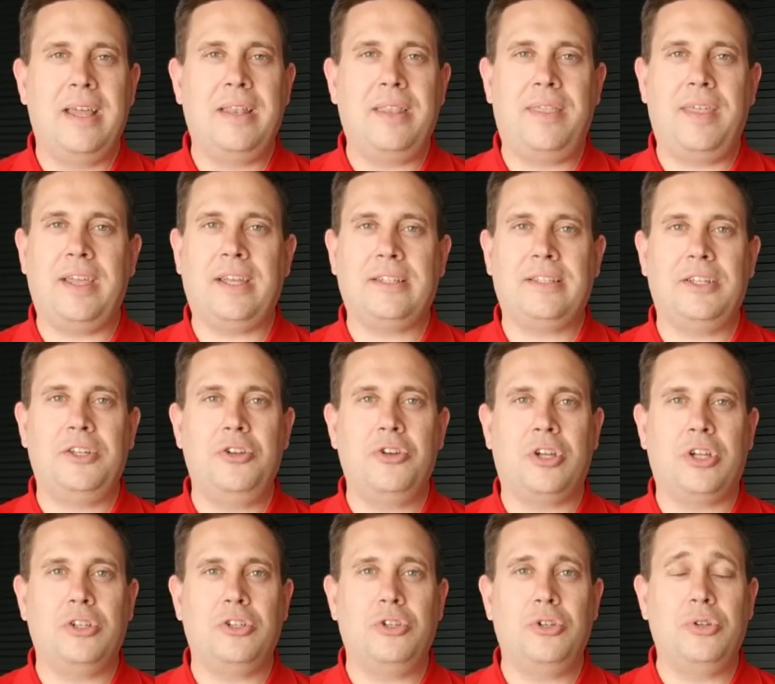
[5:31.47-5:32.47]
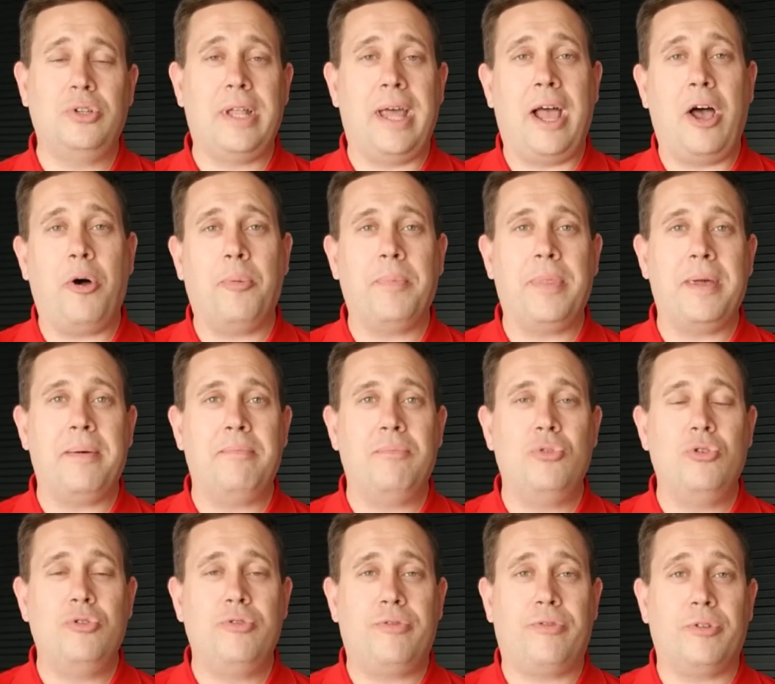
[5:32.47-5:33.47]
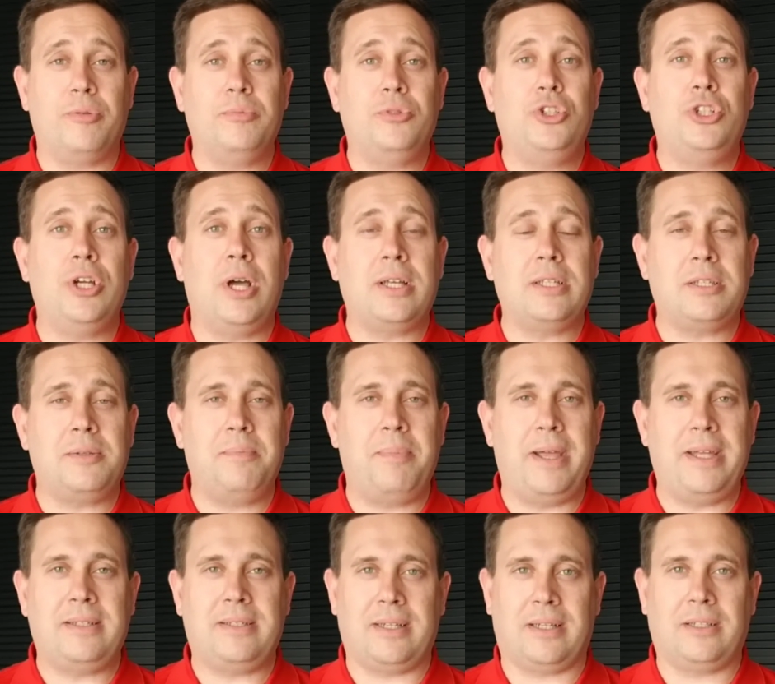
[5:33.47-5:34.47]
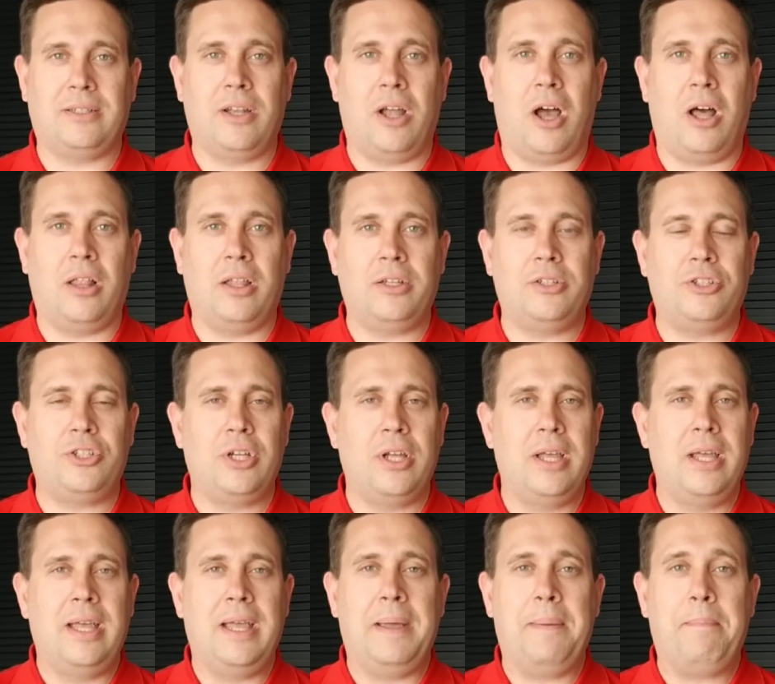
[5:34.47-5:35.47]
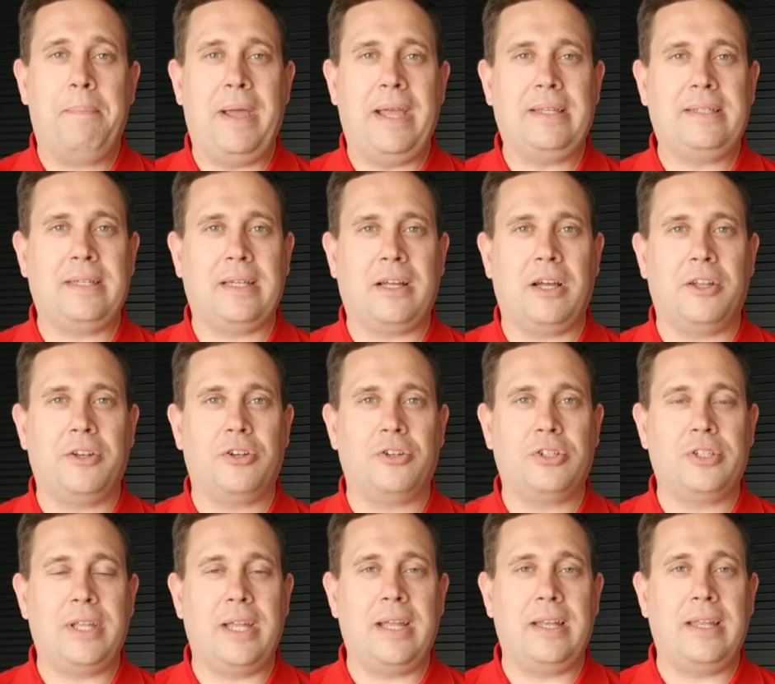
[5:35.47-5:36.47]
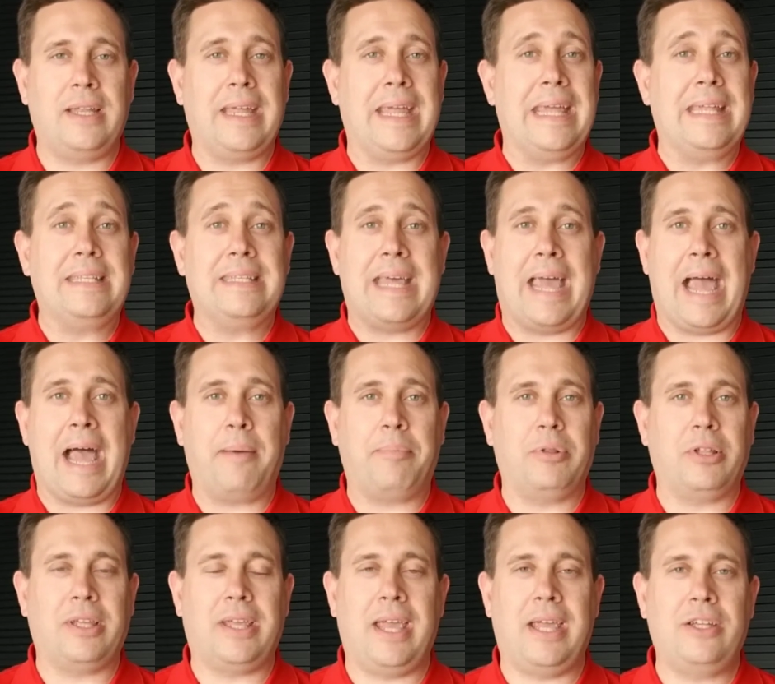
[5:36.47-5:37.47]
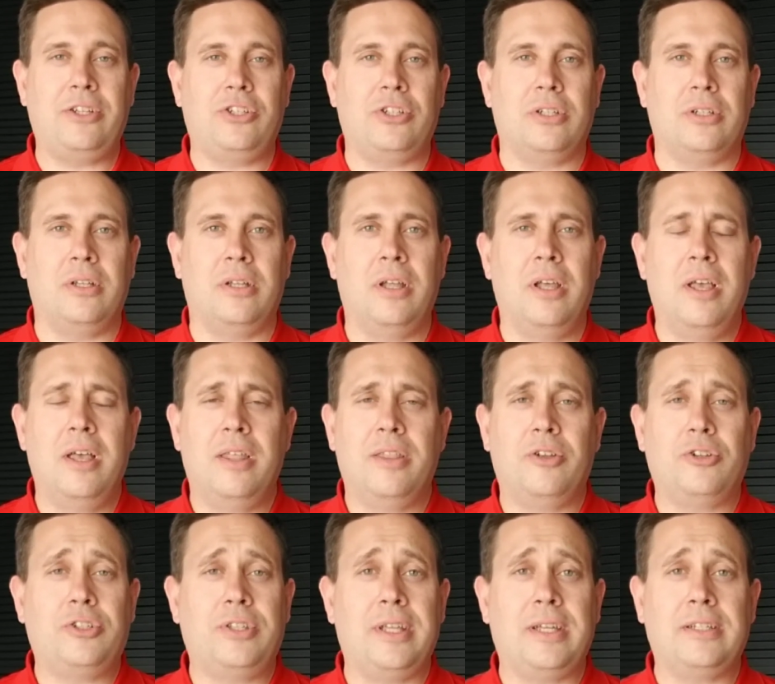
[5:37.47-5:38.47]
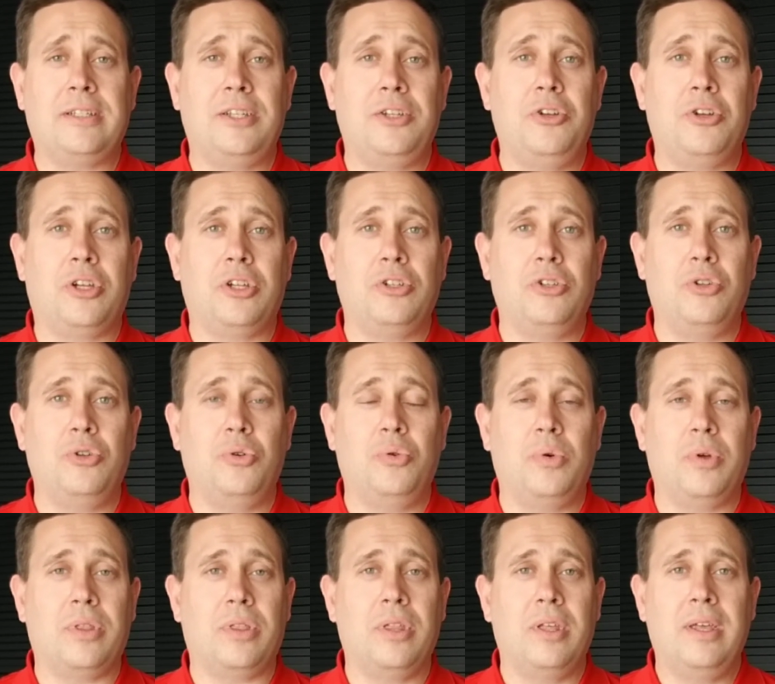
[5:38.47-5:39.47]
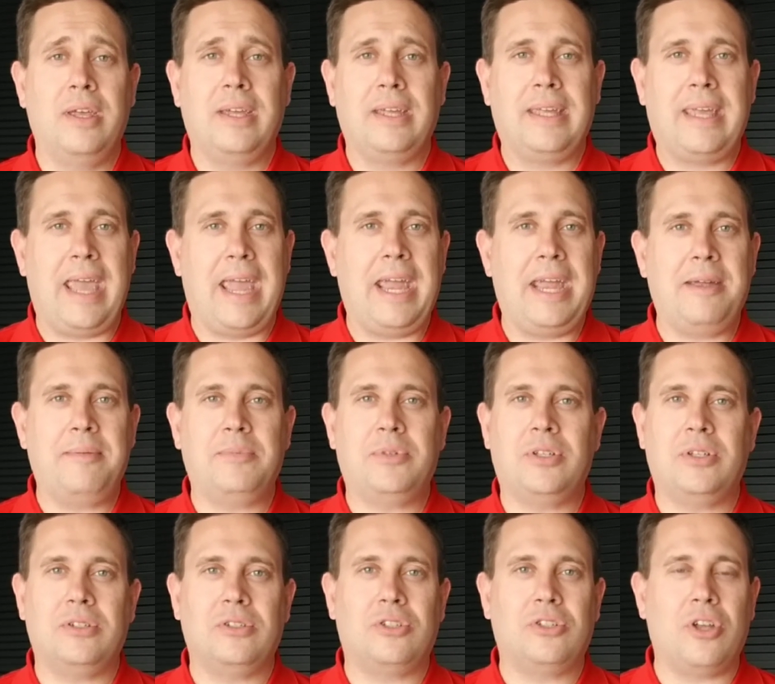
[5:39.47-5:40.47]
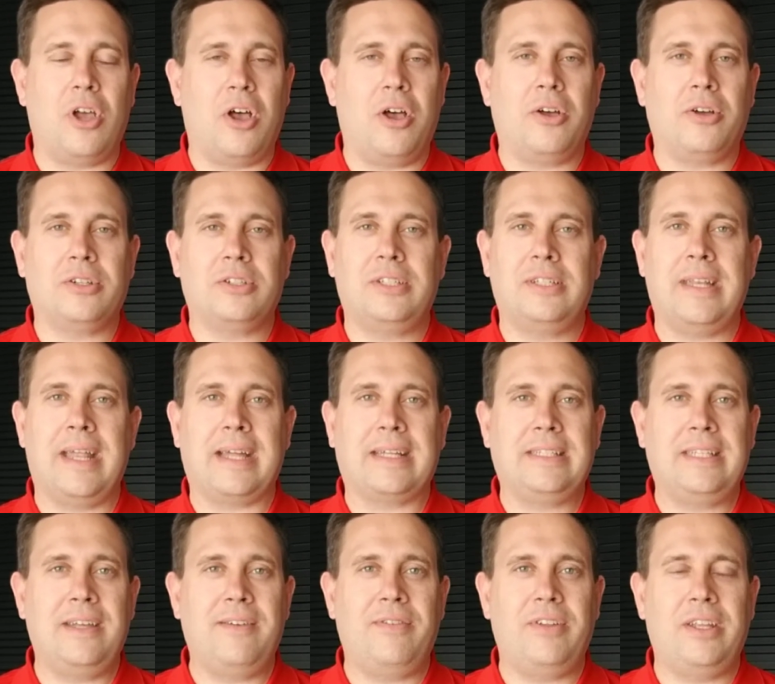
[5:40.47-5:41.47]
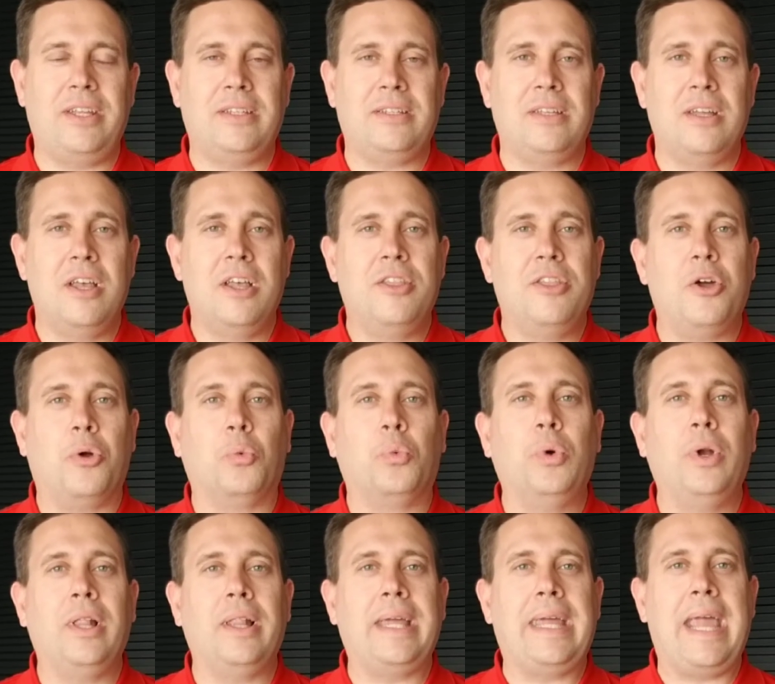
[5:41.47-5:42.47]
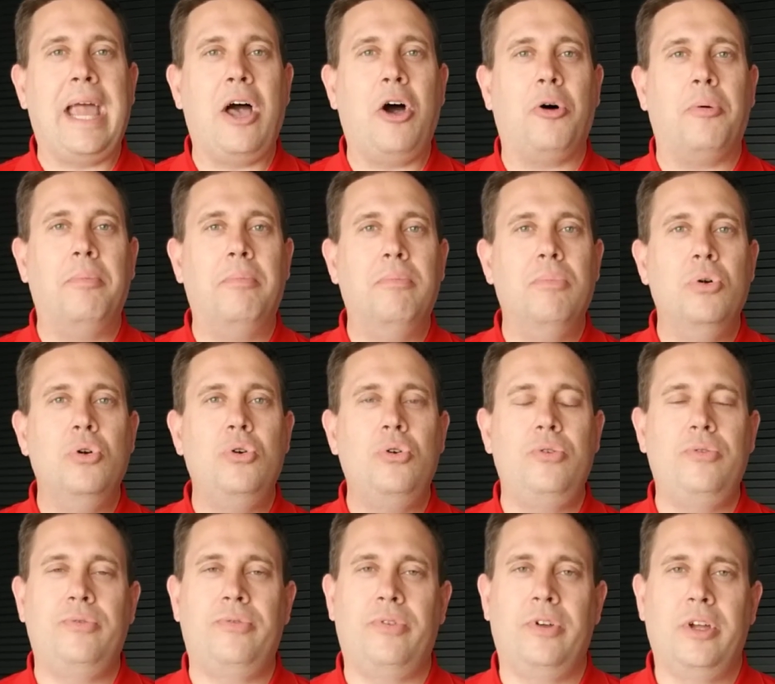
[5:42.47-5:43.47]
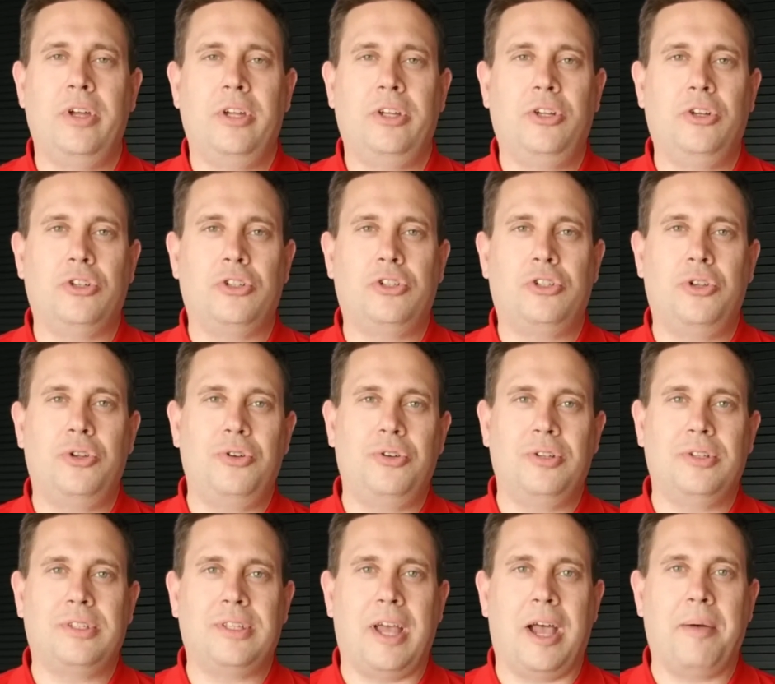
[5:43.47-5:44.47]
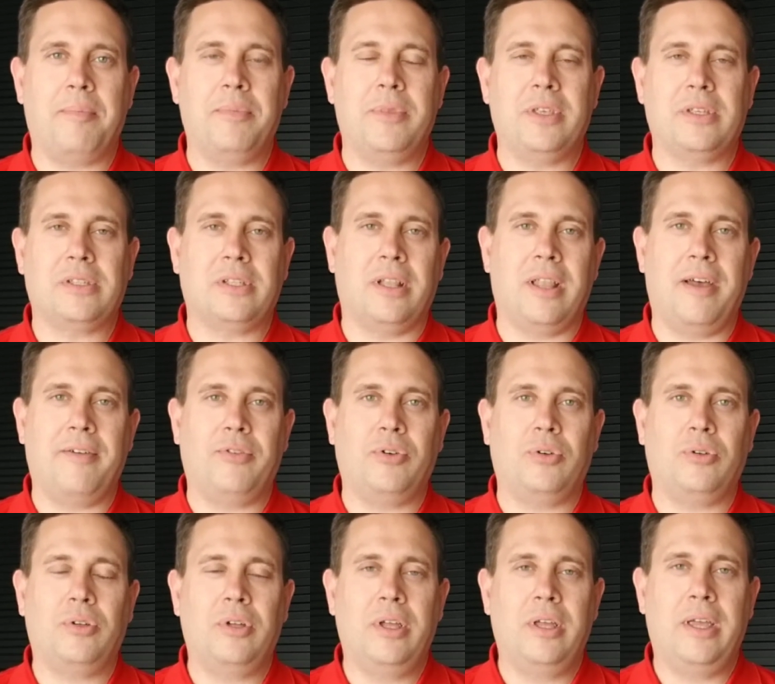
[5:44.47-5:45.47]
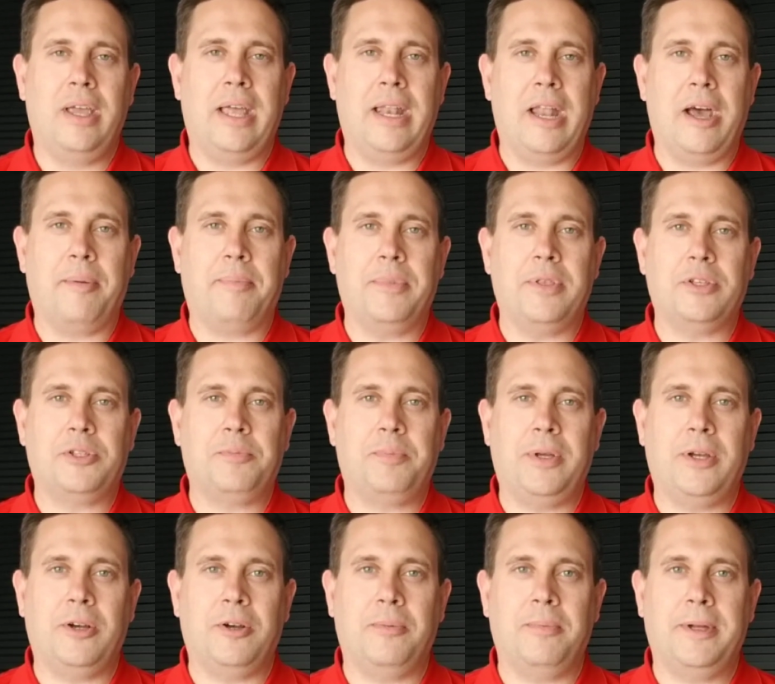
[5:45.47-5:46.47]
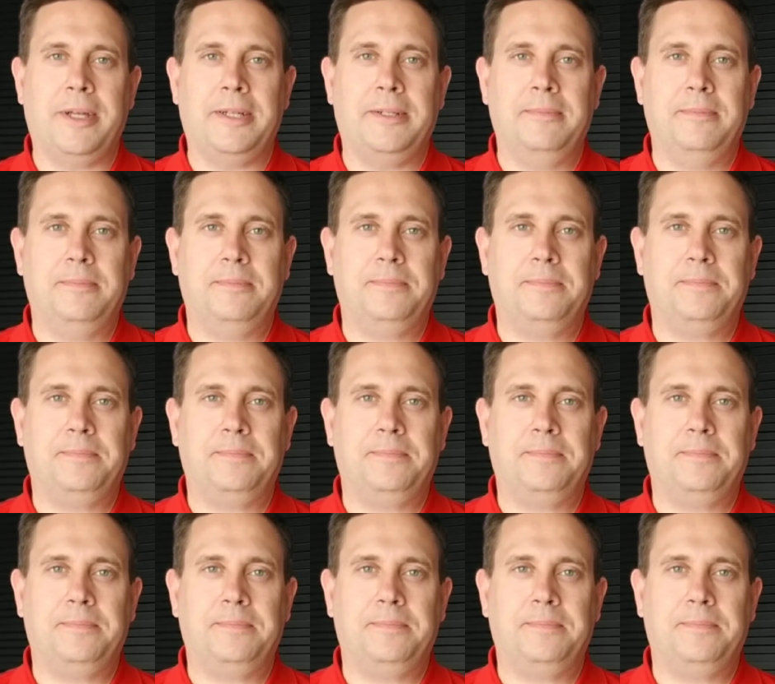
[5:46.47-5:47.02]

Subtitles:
and things that you can do to help them move from just basic knowledge and basic understanding into application. There's things that you can do with games and songs and activities that really help move your students up this level and up this pyramid.